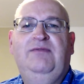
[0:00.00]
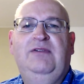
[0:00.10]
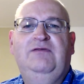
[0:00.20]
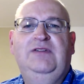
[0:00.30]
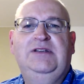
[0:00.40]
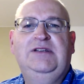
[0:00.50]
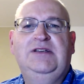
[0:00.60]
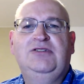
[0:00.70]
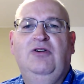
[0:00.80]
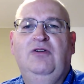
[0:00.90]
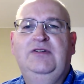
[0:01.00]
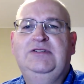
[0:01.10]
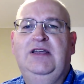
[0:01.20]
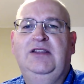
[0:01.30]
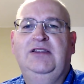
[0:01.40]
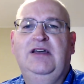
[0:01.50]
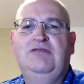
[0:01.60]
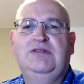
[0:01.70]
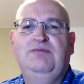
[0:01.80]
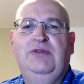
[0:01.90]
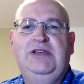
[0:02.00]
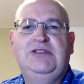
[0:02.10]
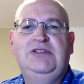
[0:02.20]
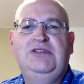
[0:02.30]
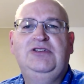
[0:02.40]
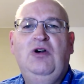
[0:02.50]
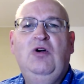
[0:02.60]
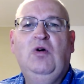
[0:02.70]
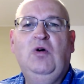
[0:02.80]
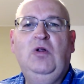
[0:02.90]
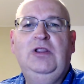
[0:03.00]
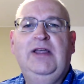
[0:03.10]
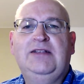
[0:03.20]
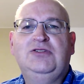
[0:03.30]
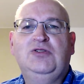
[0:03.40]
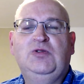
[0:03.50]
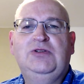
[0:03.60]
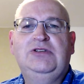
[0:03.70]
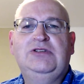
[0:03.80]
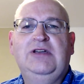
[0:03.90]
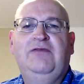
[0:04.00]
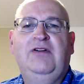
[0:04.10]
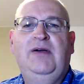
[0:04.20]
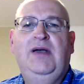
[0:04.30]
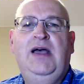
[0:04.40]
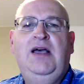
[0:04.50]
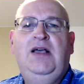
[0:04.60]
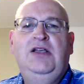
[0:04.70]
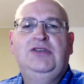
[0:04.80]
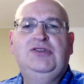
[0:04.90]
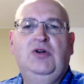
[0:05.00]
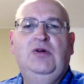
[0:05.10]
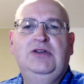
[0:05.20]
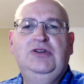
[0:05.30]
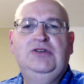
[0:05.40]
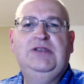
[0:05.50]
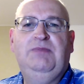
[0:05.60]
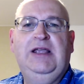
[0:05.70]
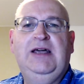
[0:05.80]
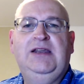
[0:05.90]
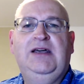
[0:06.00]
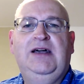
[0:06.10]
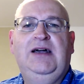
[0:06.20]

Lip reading: fitness, over 10,000 paces, all that sort of stuff. So here's the plan.